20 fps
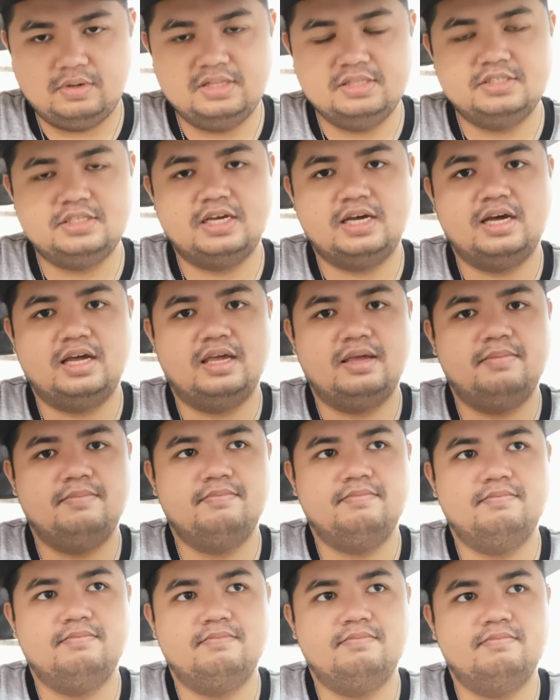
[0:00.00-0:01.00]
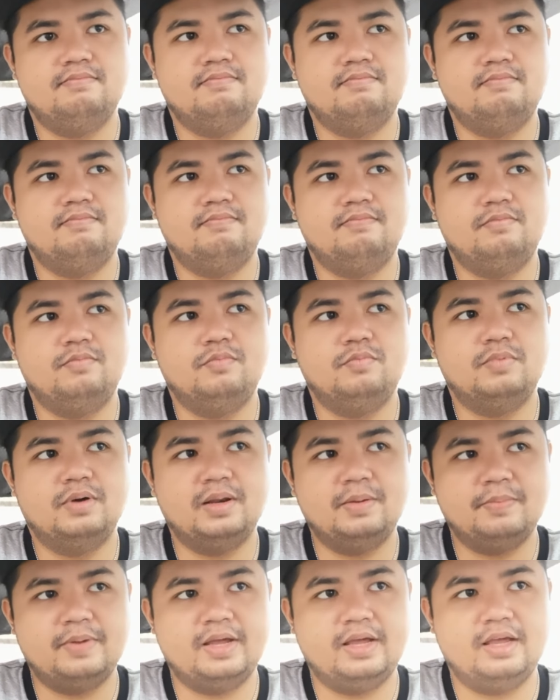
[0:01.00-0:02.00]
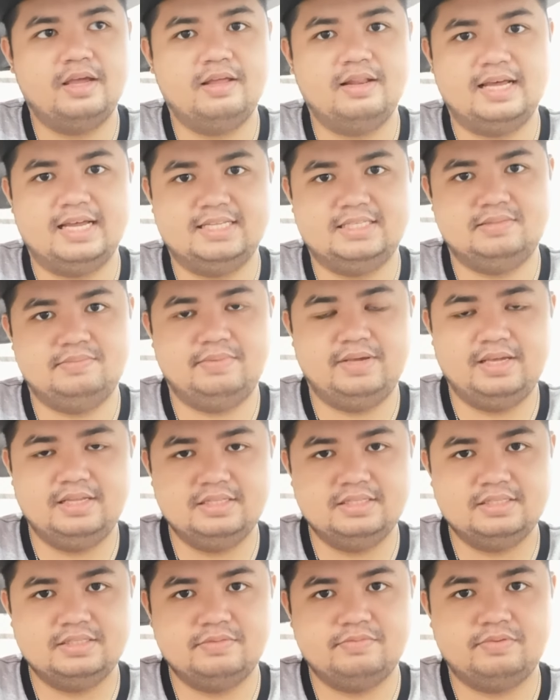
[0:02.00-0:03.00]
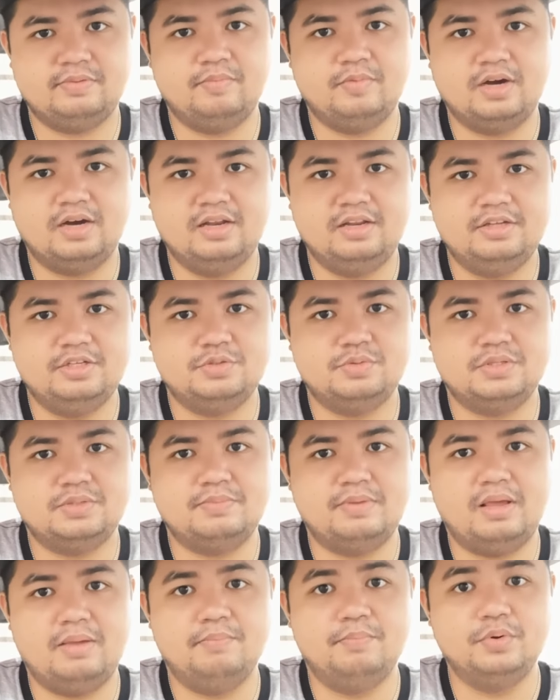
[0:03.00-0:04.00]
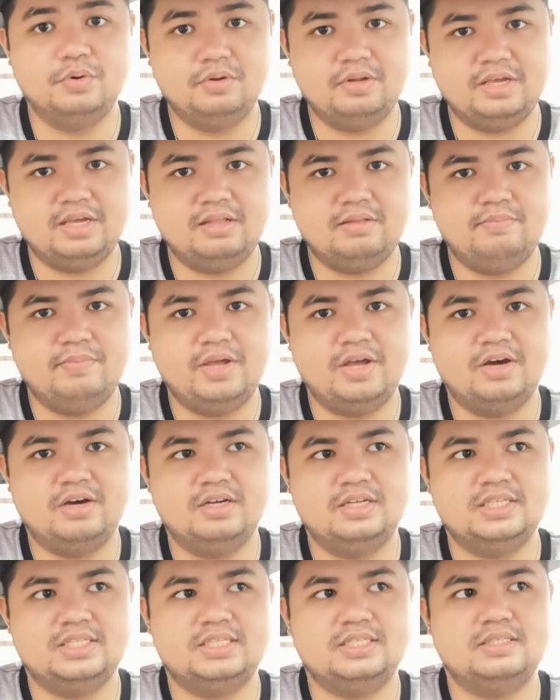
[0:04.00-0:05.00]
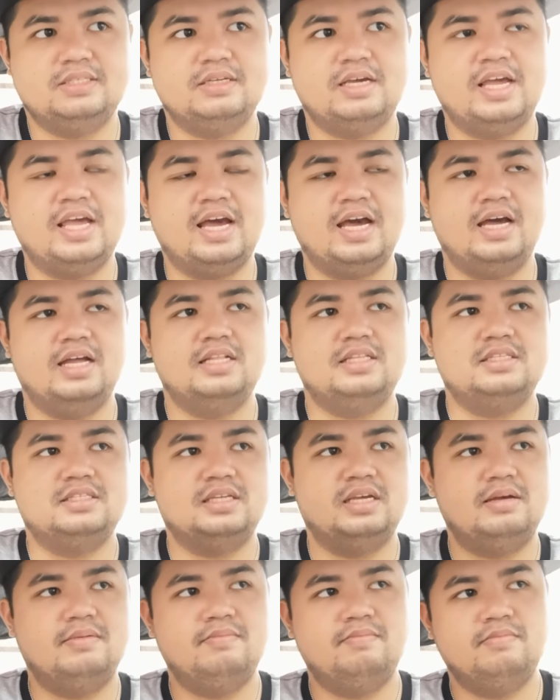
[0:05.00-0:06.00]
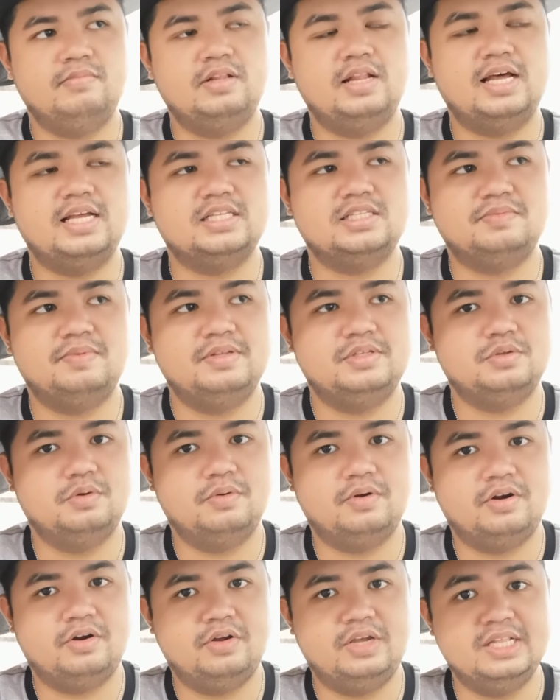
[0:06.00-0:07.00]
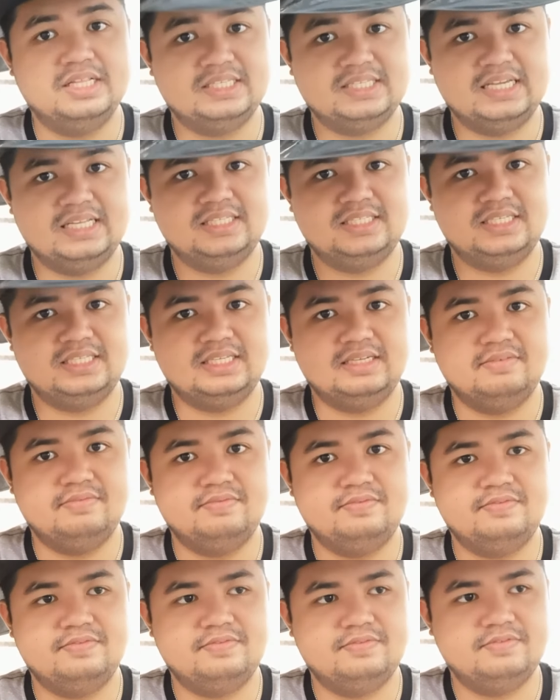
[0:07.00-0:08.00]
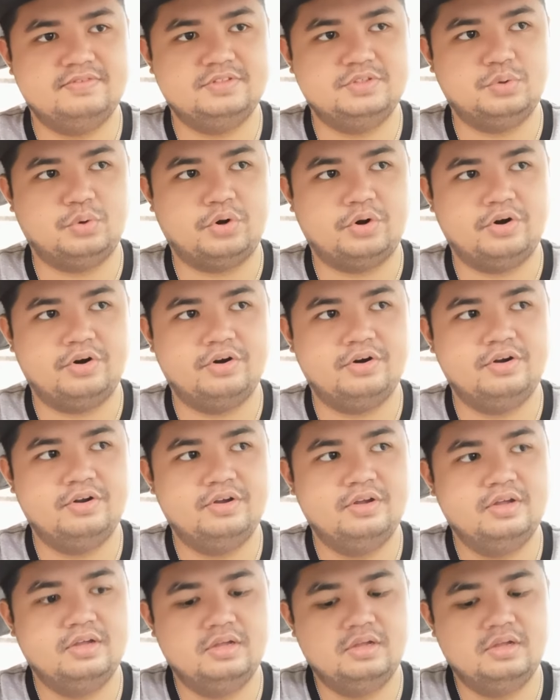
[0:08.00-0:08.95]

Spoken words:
One time, one of my classmates from college was being bullied because I had some classmates who were insensitive to her.